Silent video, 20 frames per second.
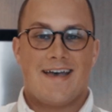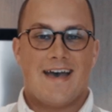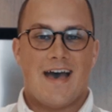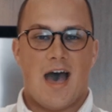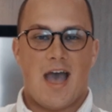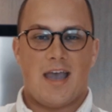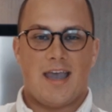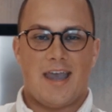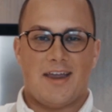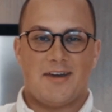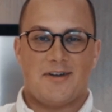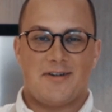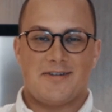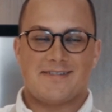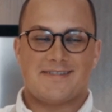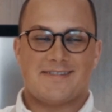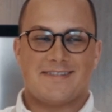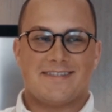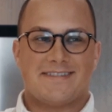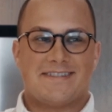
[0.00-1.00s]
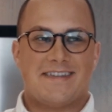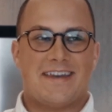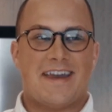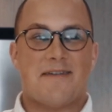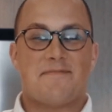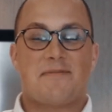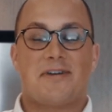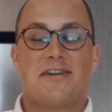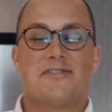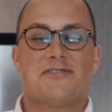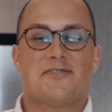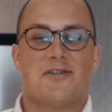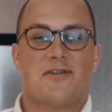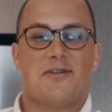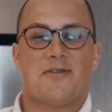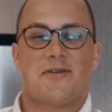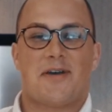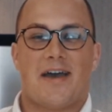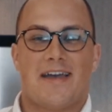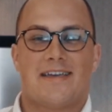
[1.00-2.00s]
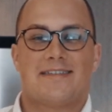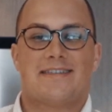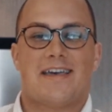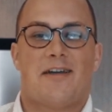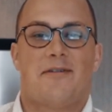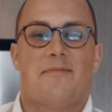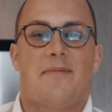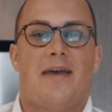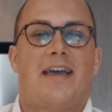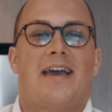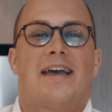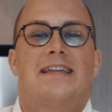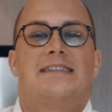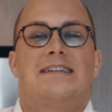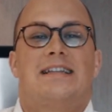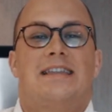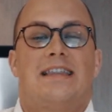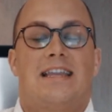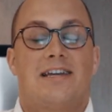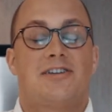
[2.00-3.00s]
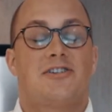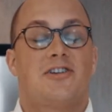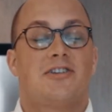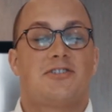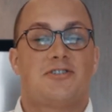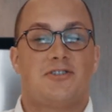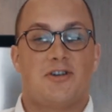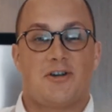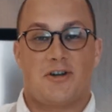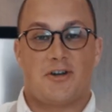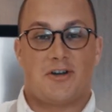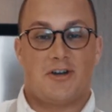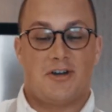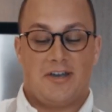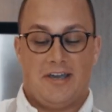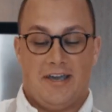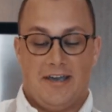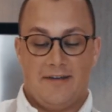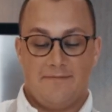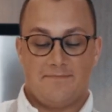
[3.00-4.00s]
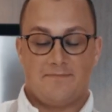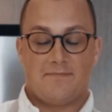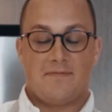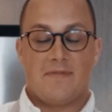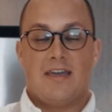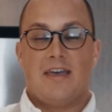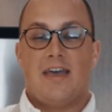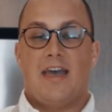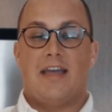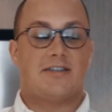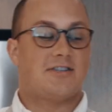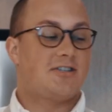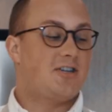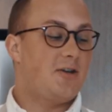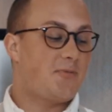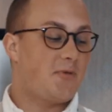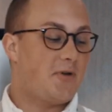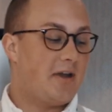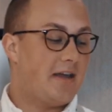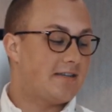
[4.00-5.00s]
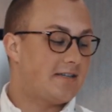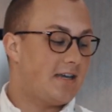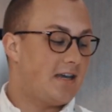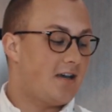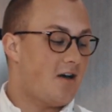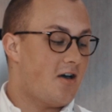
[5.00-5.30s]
Hi haters! Today I'm going to show you guys how to make a delicious sugar cookie. It's super easy.